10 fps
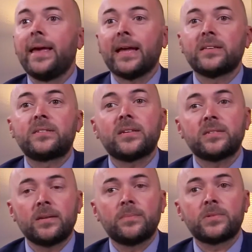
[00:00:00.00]
and
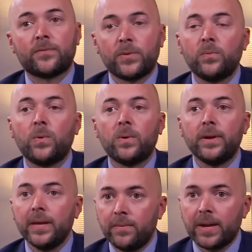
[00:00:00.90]
systems of
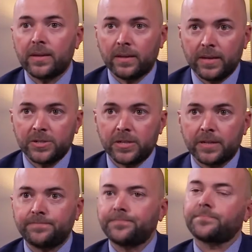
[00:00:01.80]
reward and recognition.